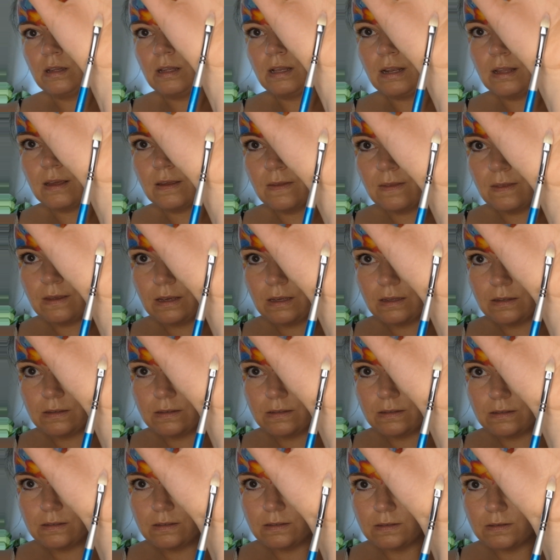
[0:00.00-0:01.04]
like
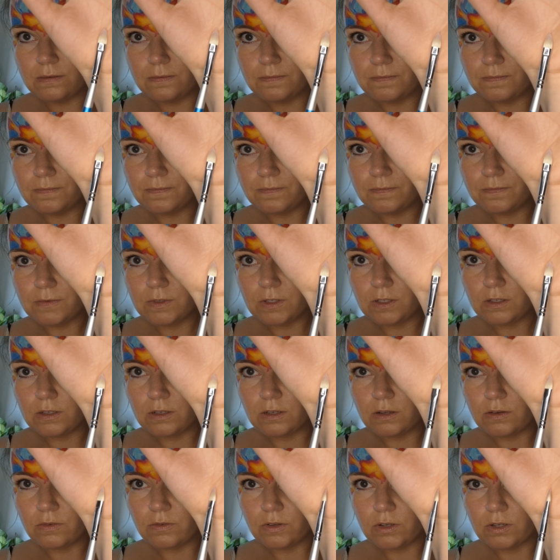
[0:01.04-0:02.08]
this. I don't
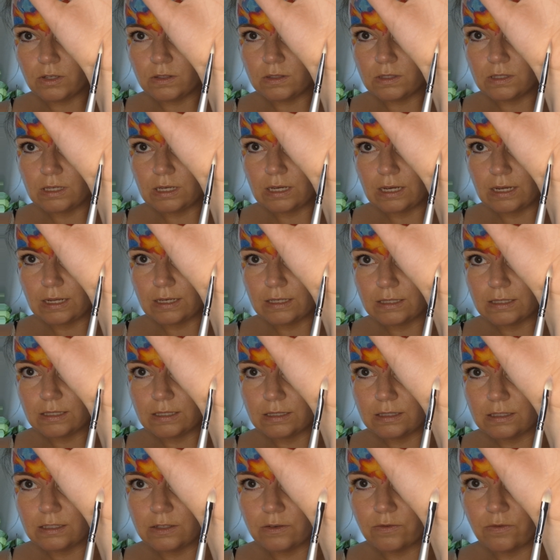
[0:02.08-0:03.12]
know if you can see it.
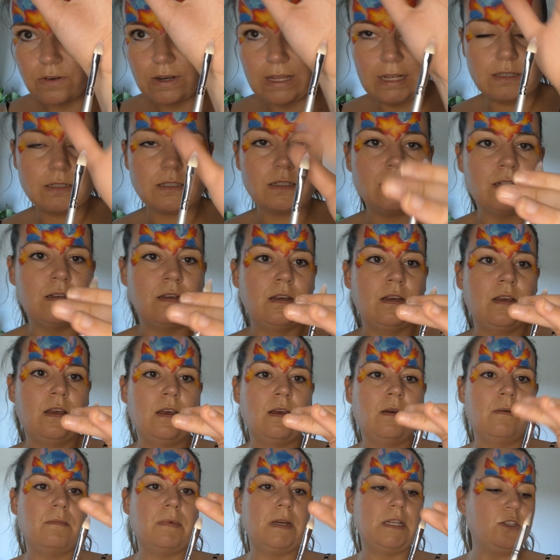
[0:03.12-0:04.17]
It's a flat
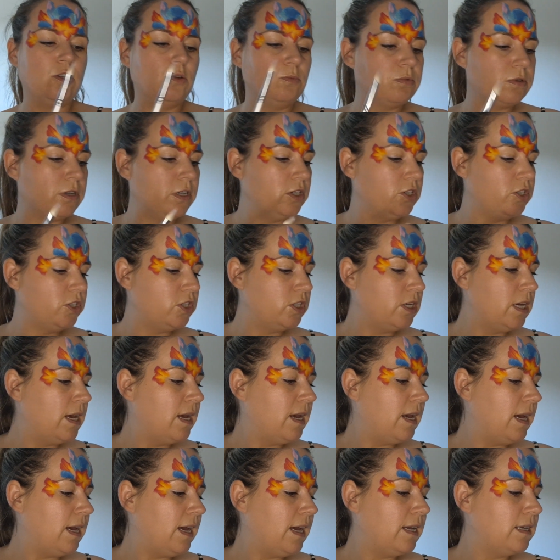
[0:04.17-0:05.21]
petal brush,
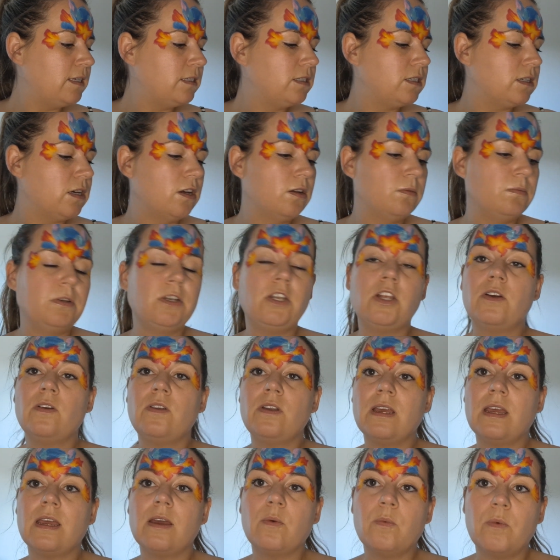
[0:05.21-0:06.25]
and I'll be
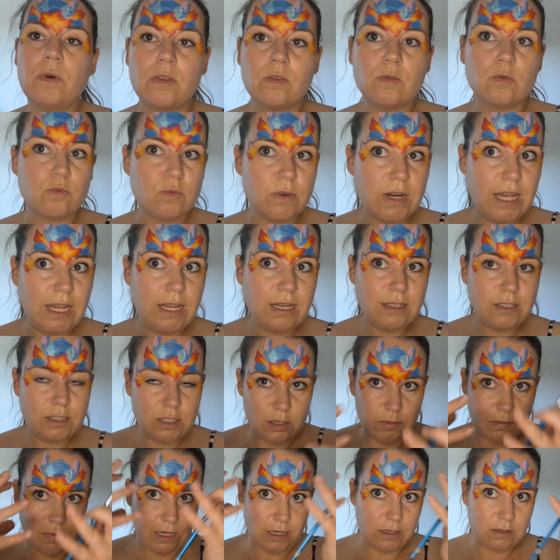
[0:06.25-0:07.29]
loading it with green
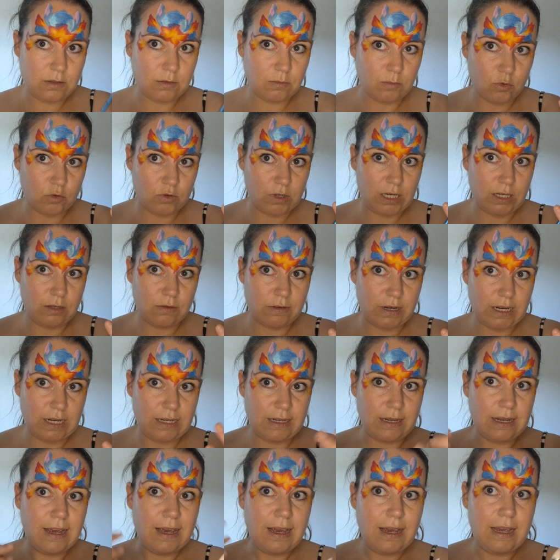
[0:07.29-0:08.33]
to make some
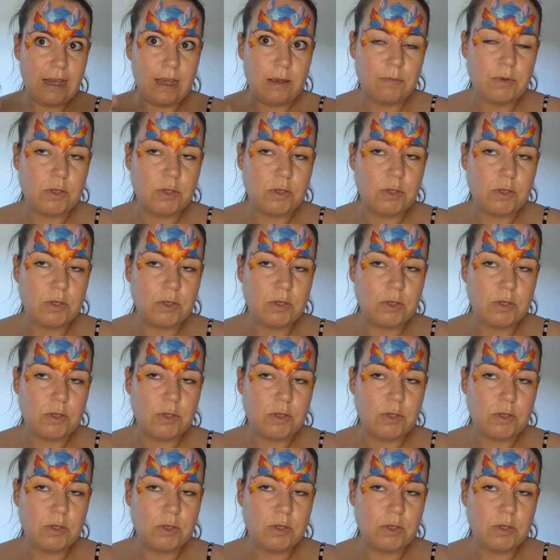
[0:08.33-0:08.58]
greenery in